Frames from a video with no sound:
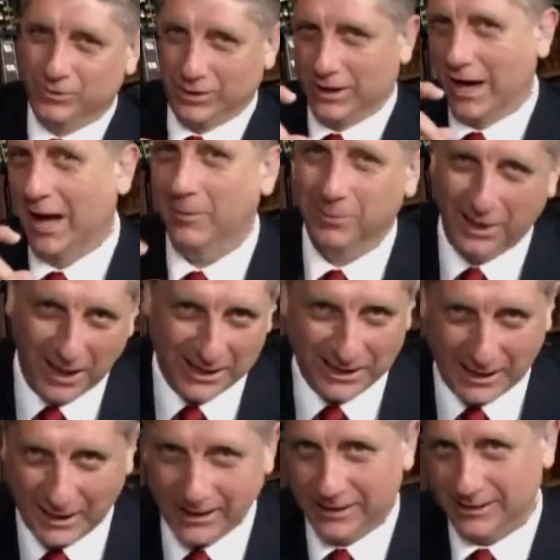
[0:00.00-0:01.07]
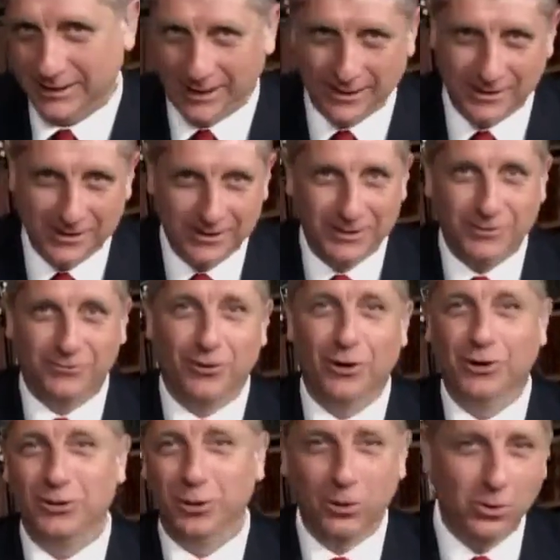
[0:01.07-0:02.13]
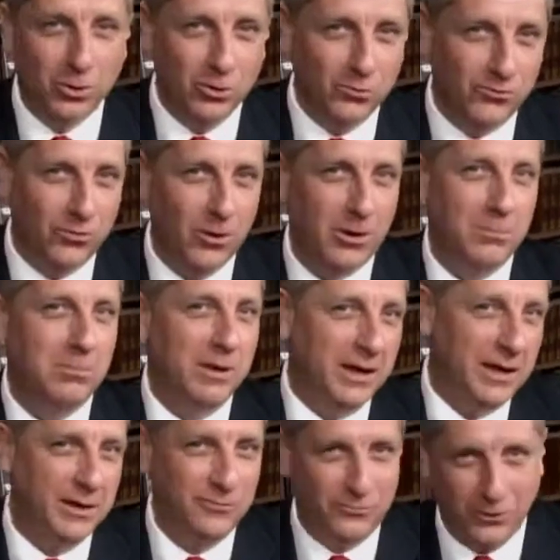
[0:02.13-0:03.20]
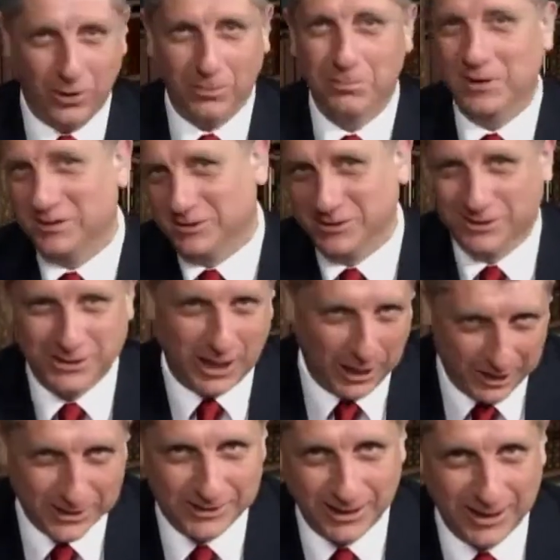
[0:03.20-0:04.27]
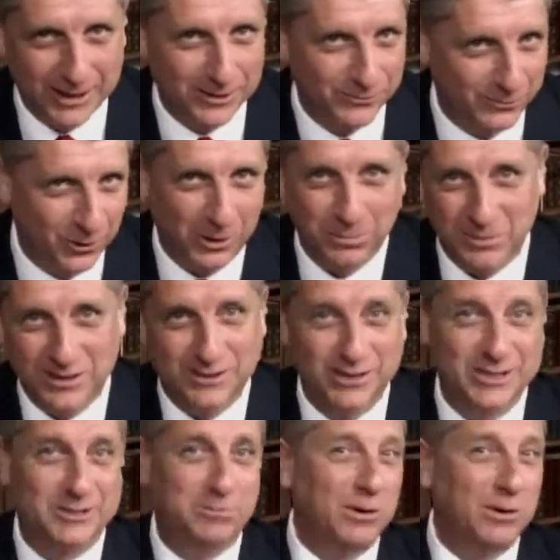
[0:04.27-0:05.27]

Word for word: Comrade Clinton, for you, for me, for Mrs. Clinton, for Mrs.